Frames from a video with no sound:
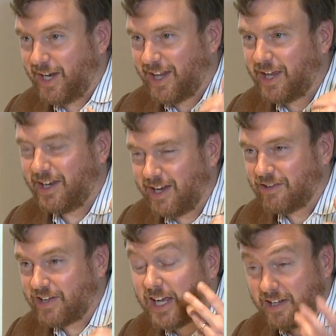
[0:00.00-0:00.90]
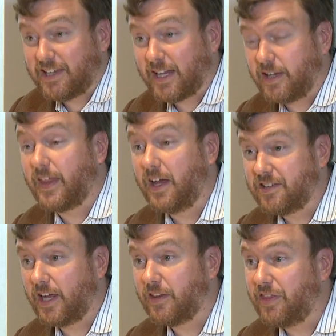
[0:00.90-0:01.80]
saying exactly that,
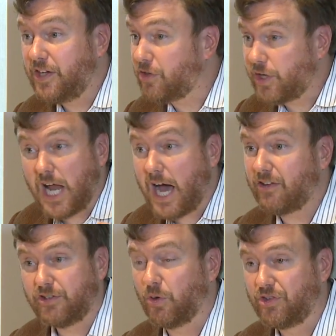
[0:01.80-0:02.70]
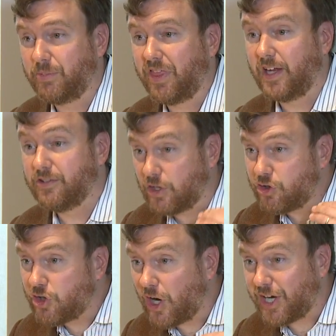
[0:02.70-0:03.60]
saying that these are not supposed to be things that
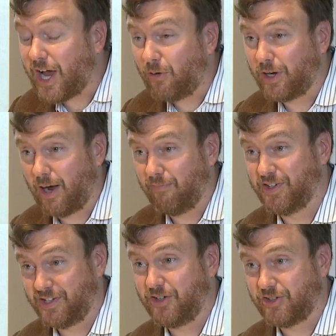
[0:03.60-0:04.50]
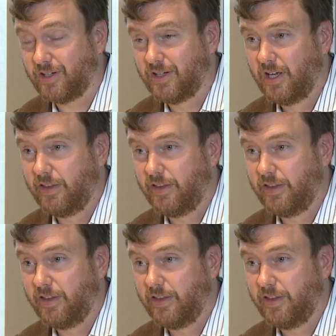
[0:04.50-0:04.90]
shut down conversation.